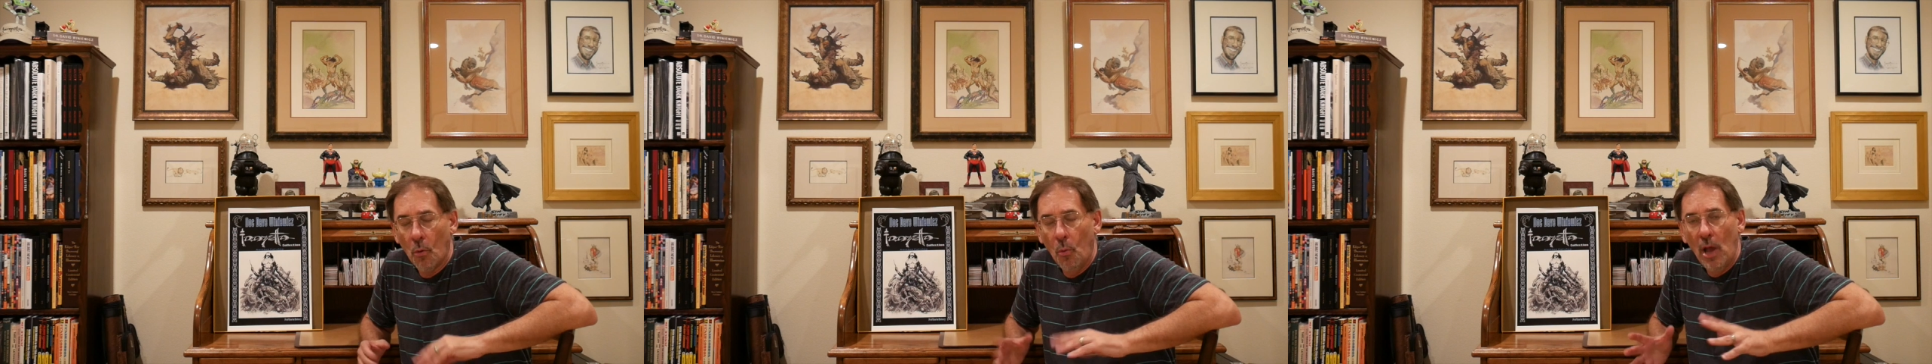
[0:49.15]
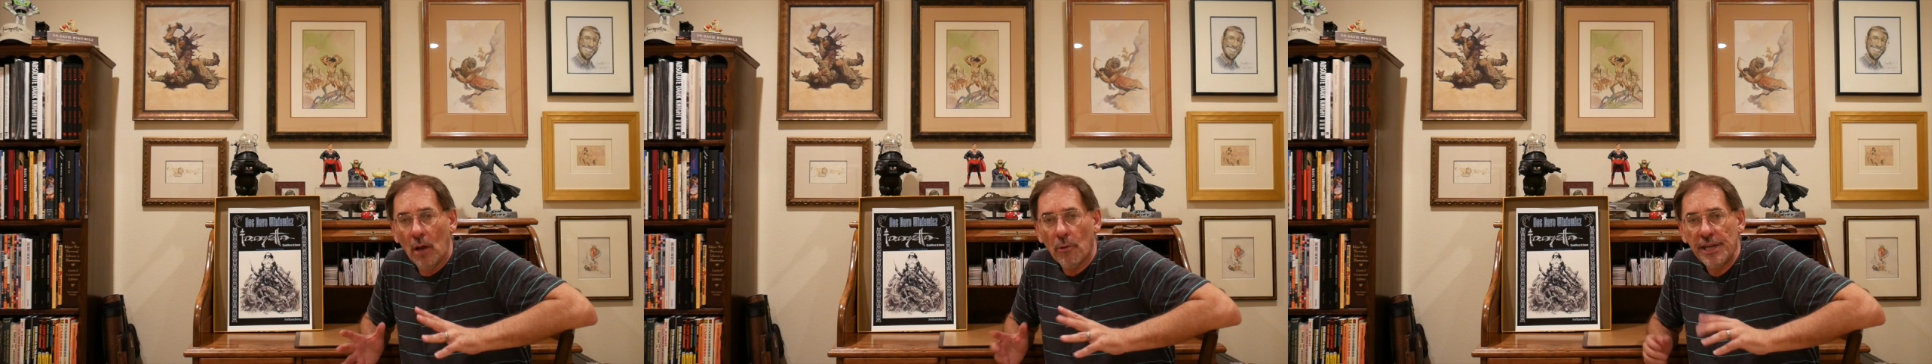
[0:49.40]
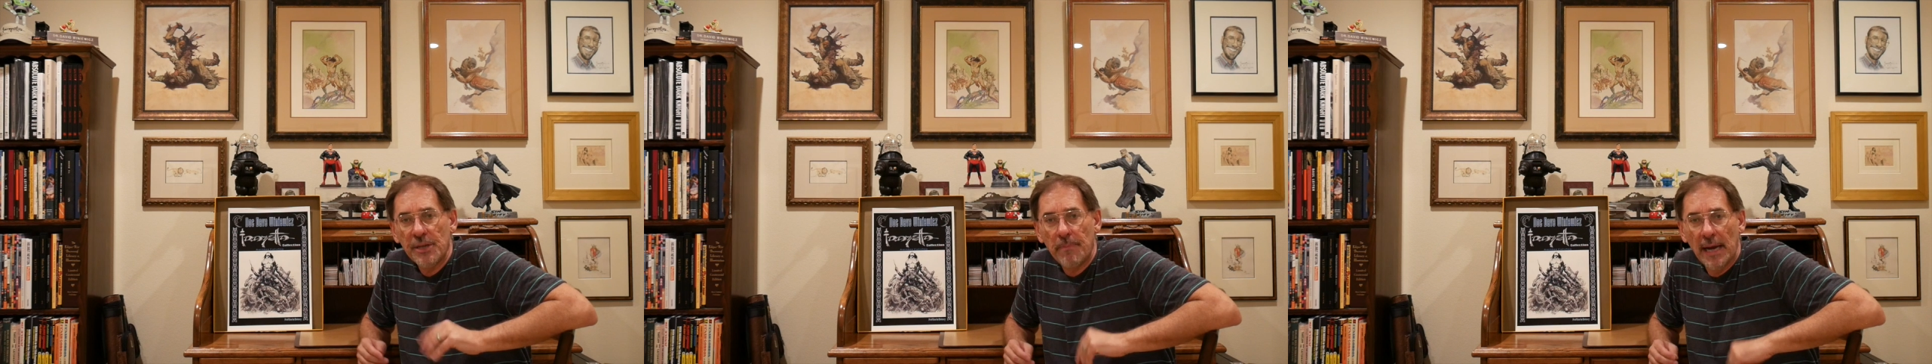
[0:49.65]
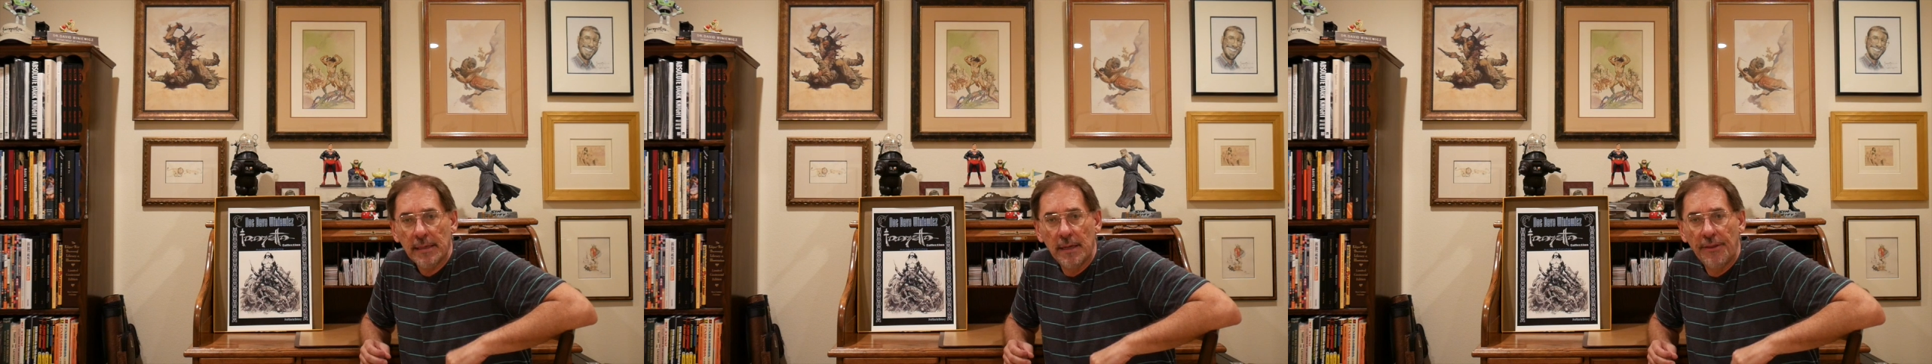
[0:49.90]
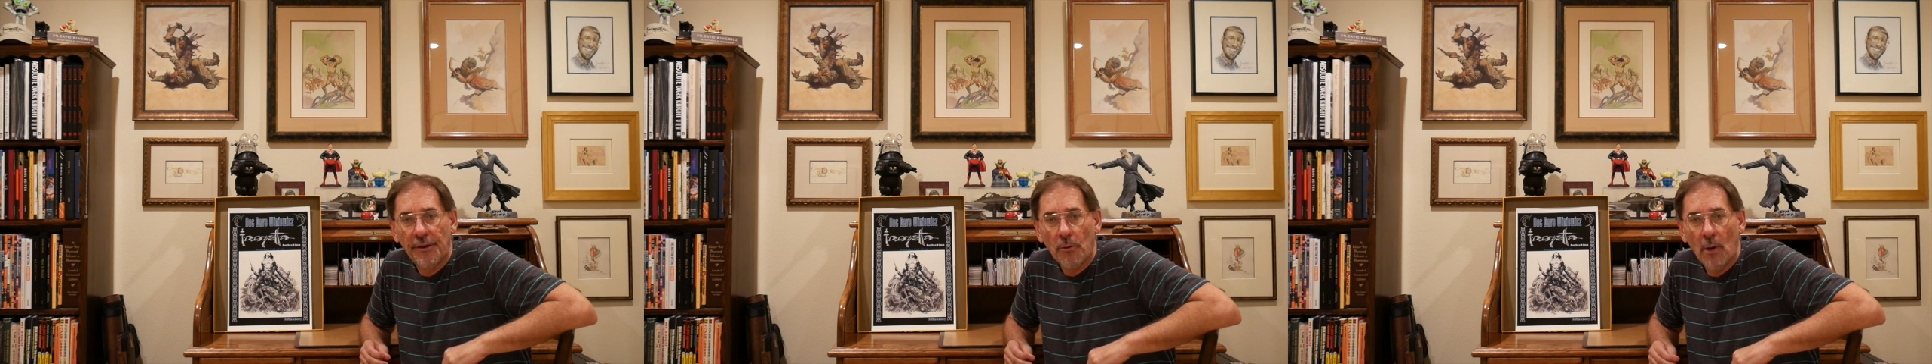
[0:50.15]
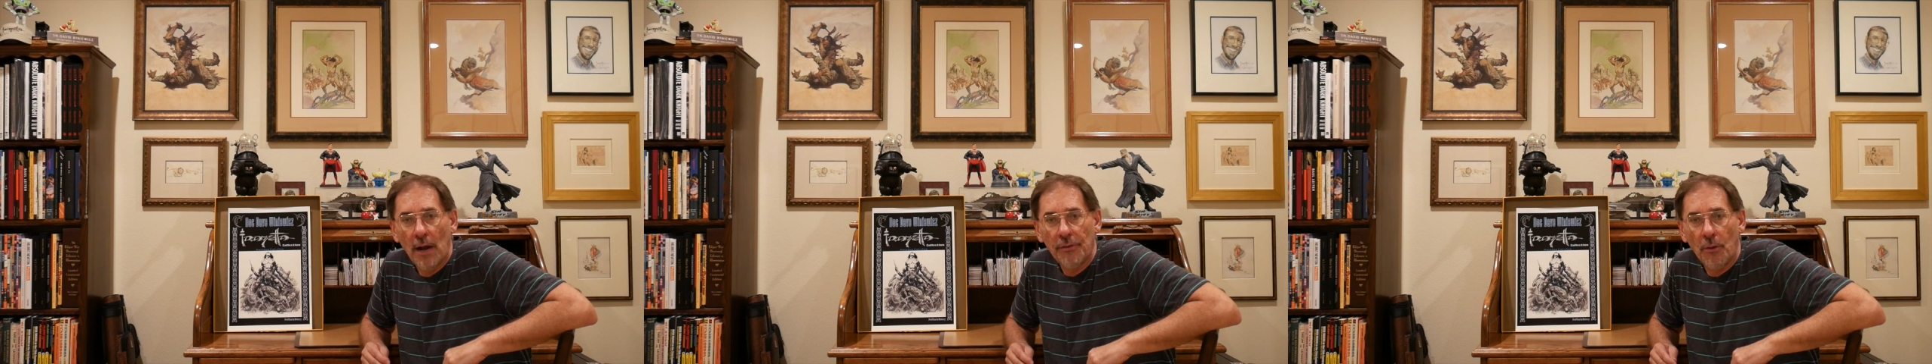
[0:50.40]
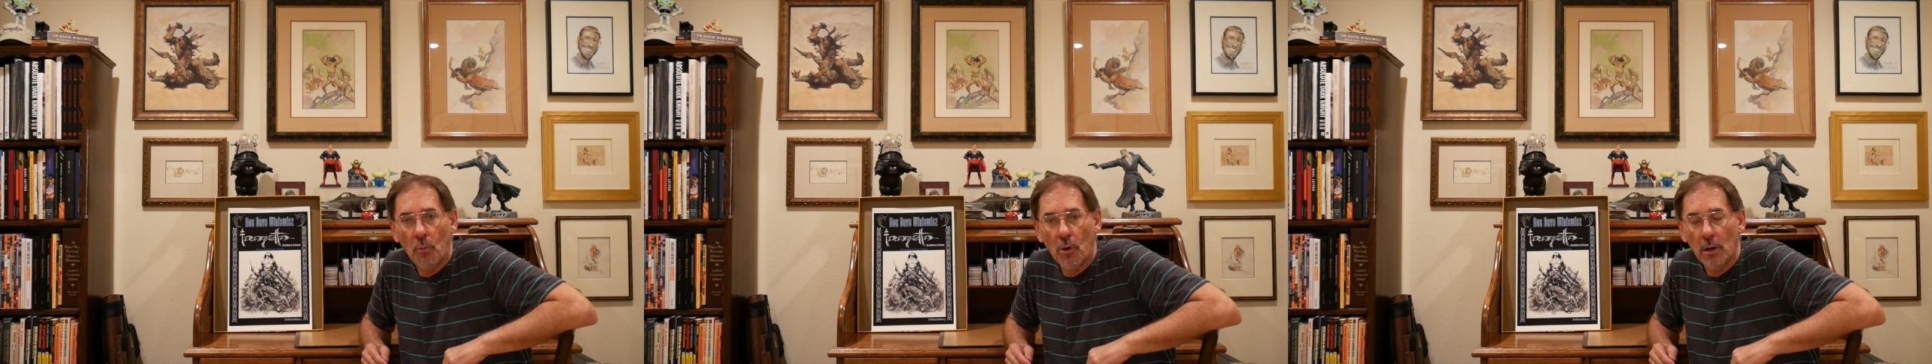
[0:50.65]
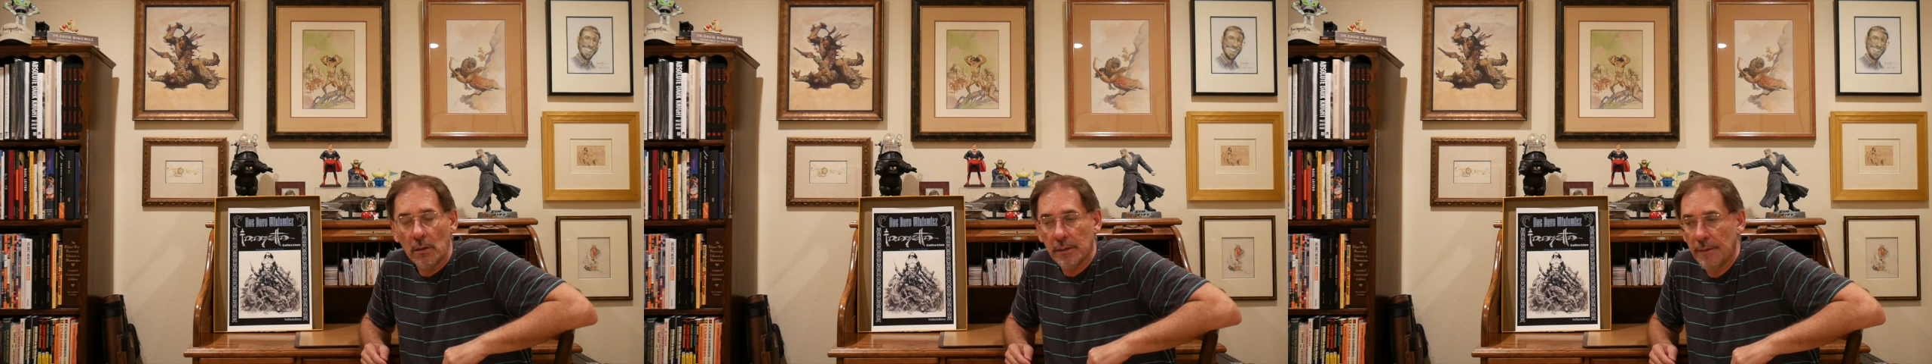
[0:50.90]
well respected throughout the
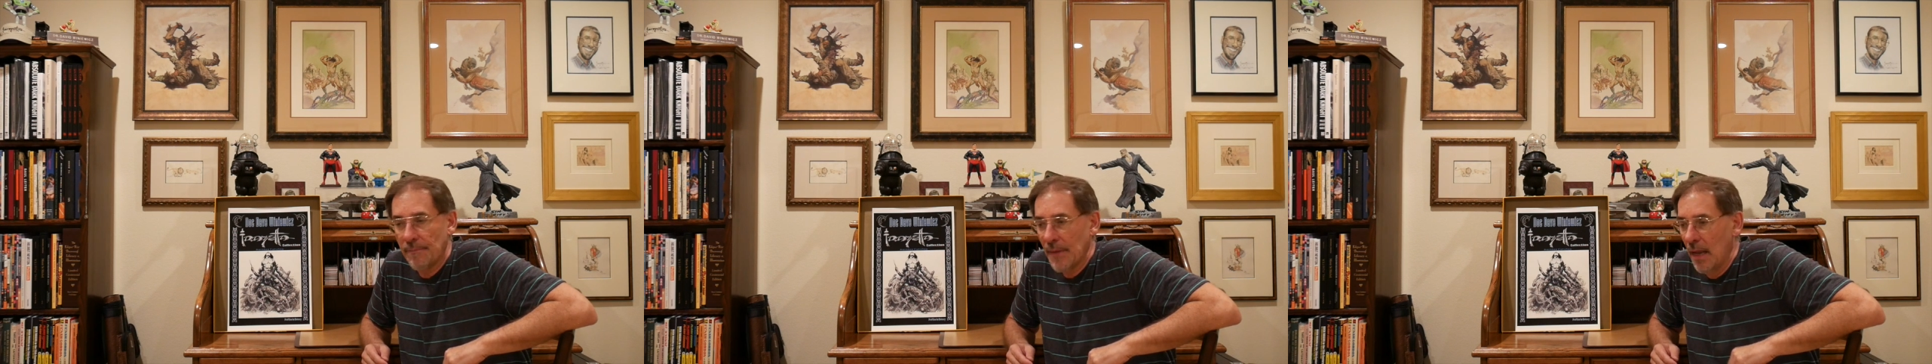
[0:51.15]
world.